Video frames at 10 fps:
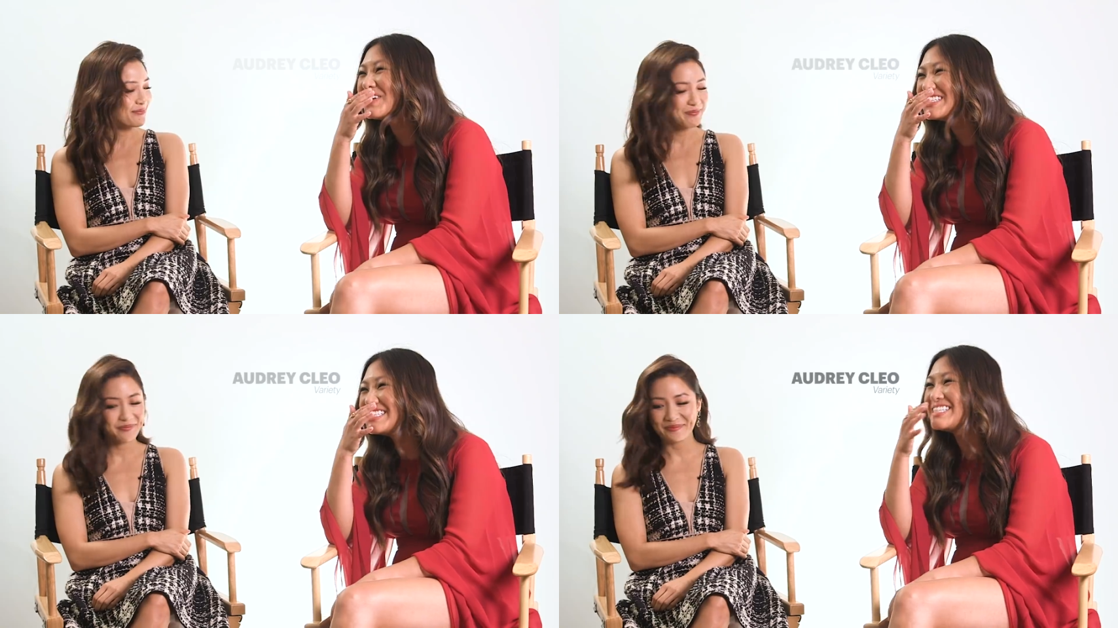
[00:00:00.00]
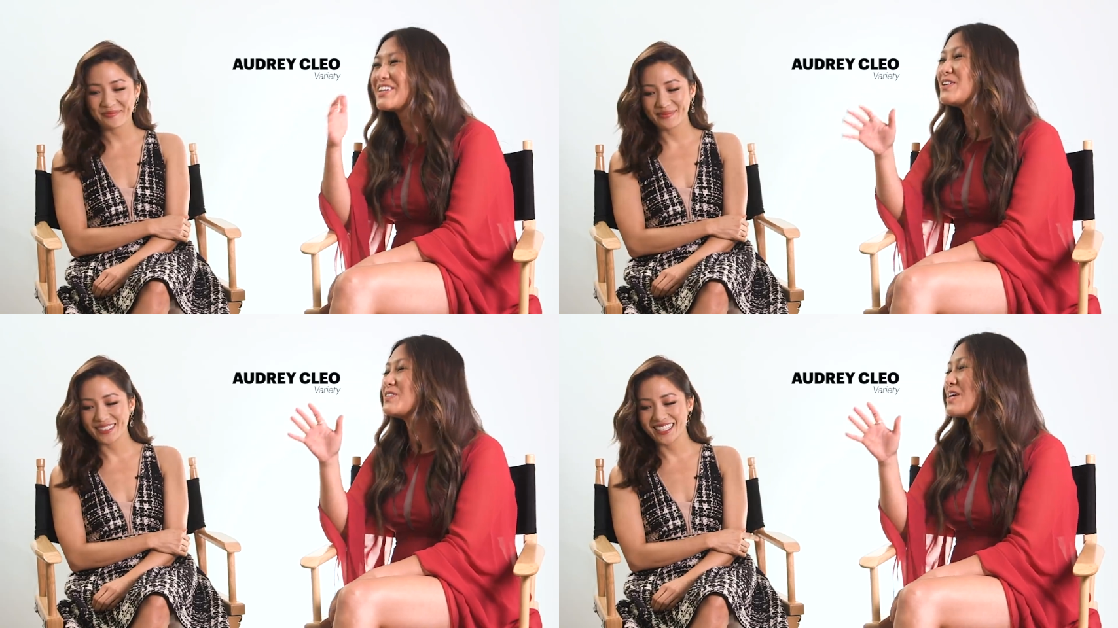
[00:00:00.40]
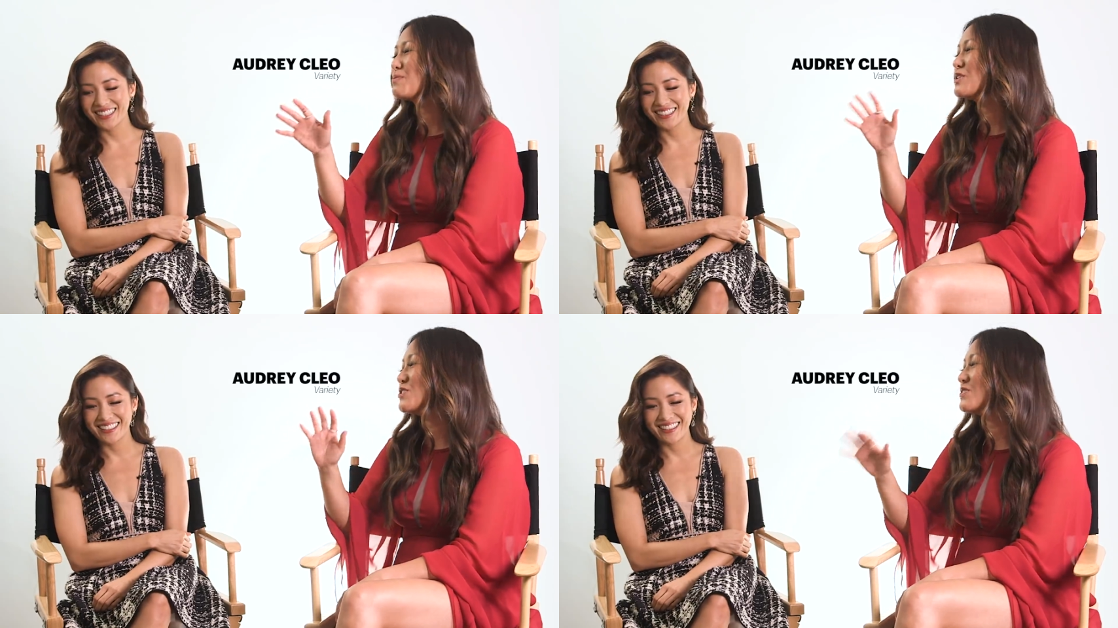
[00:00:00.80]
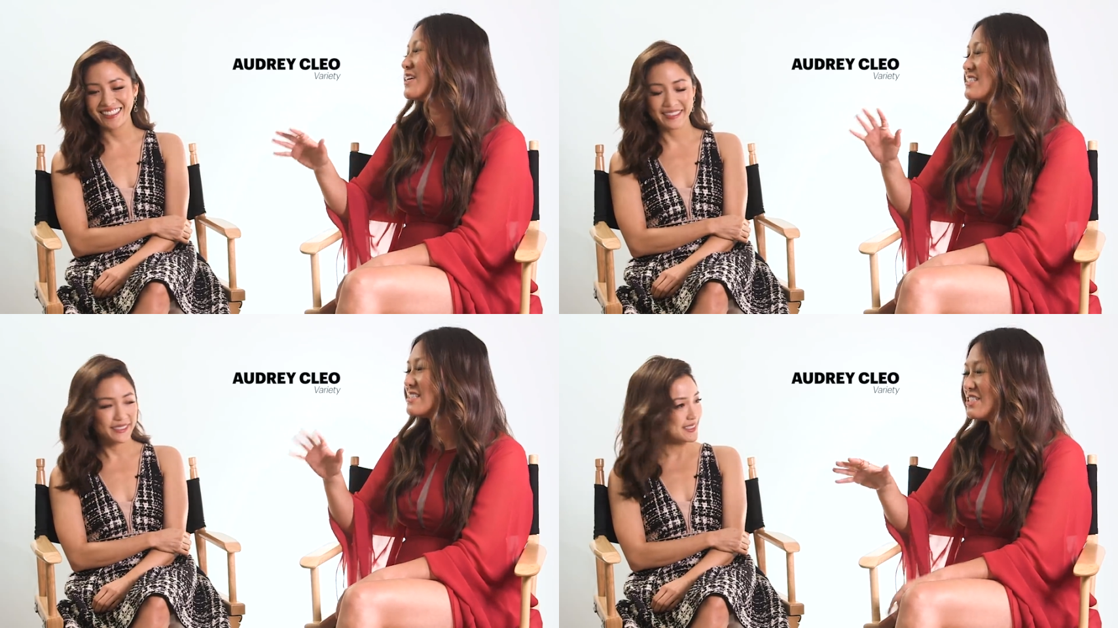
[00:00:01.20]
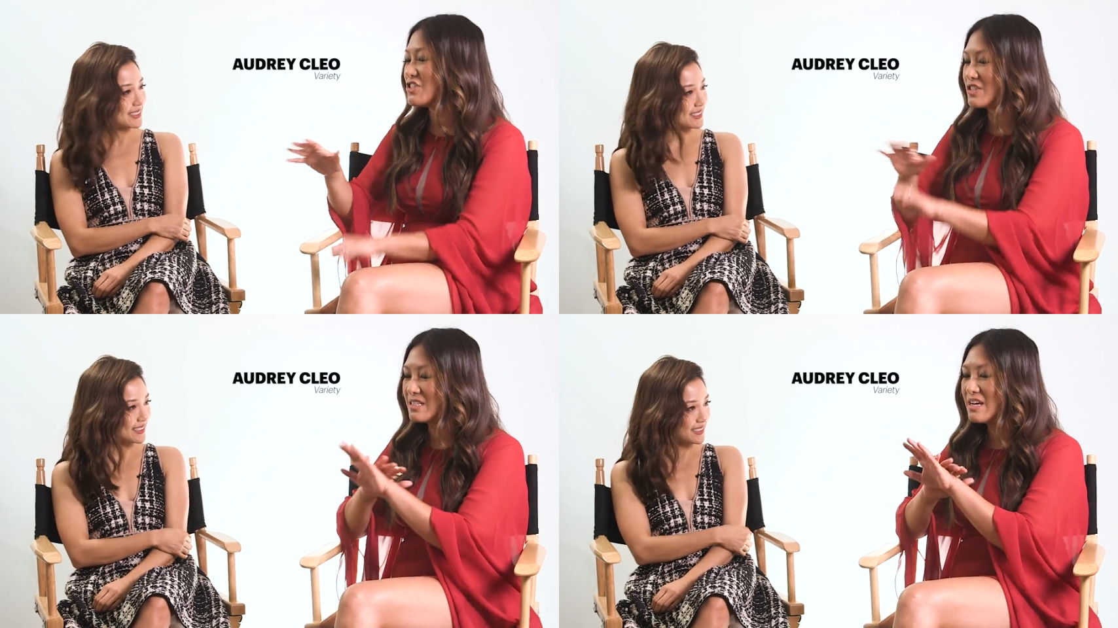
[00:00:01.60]
Speaker 1: What stereotype would you like to
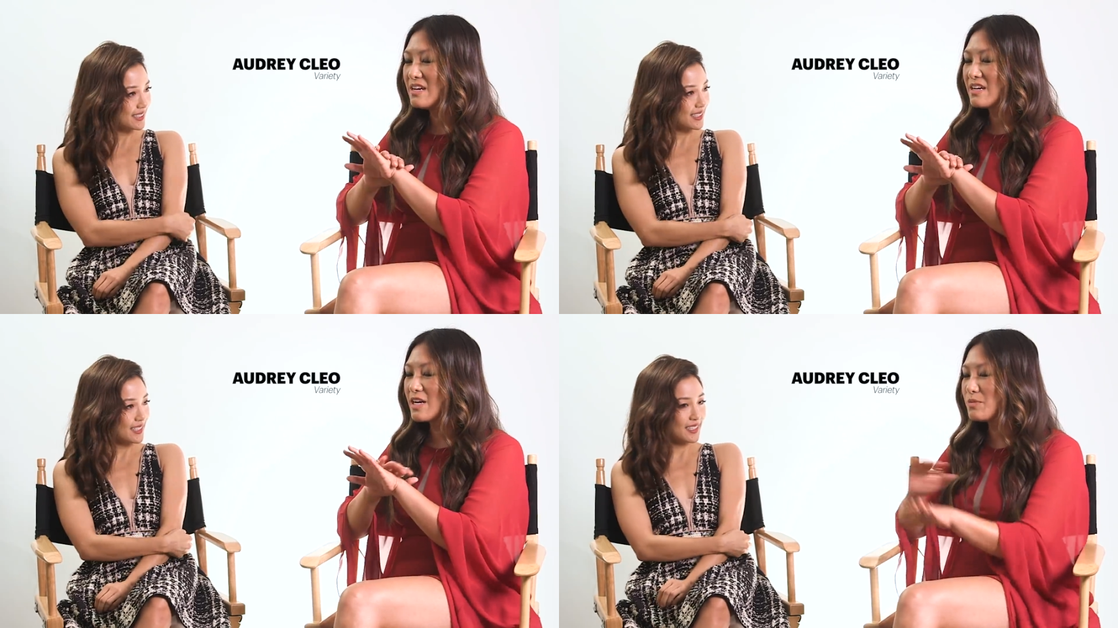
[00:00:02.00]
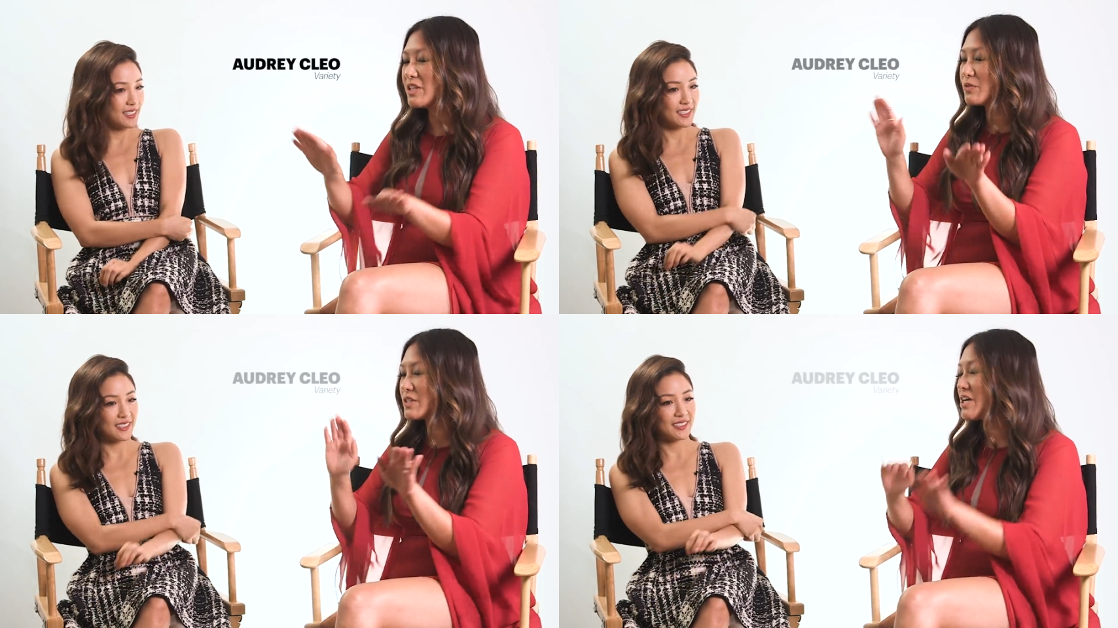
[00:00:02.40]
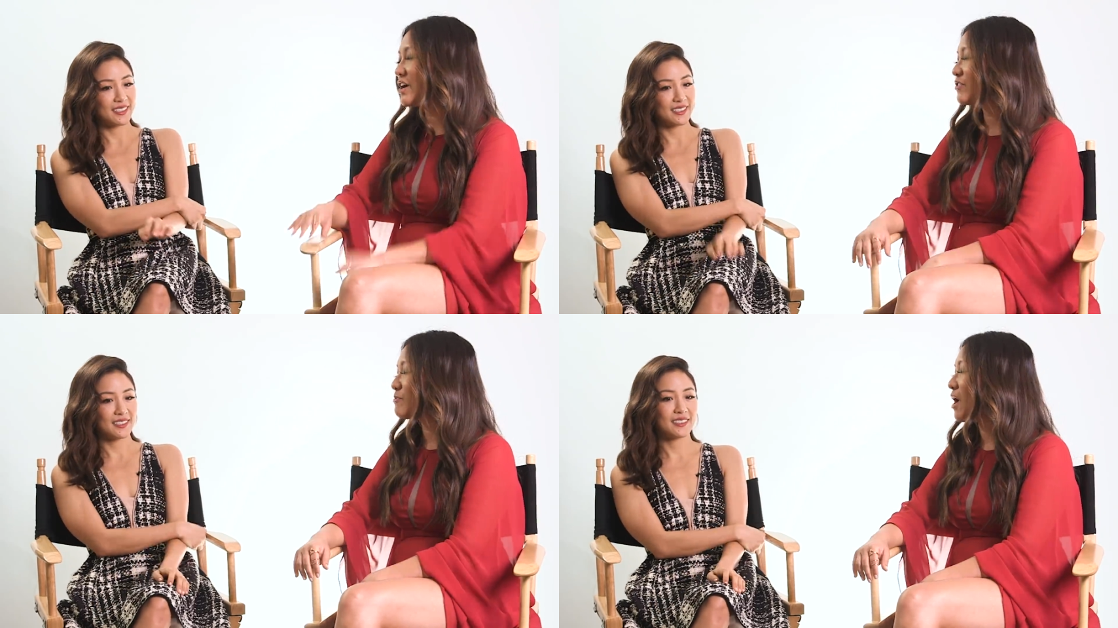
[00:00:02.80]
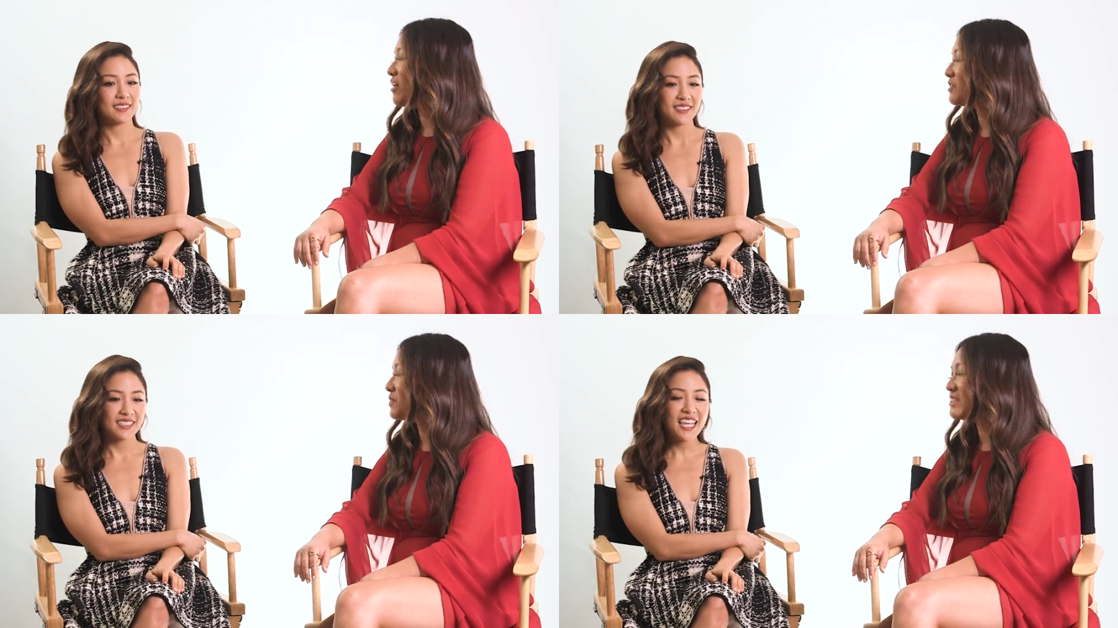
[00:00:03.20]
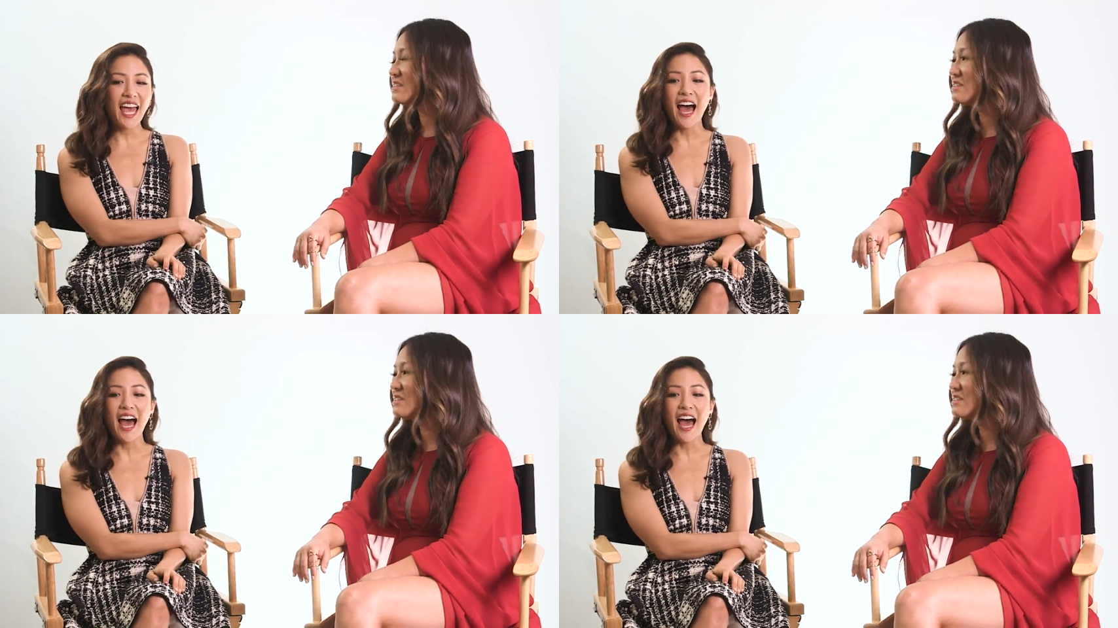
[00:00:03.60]
see just completely retired from Hollywood?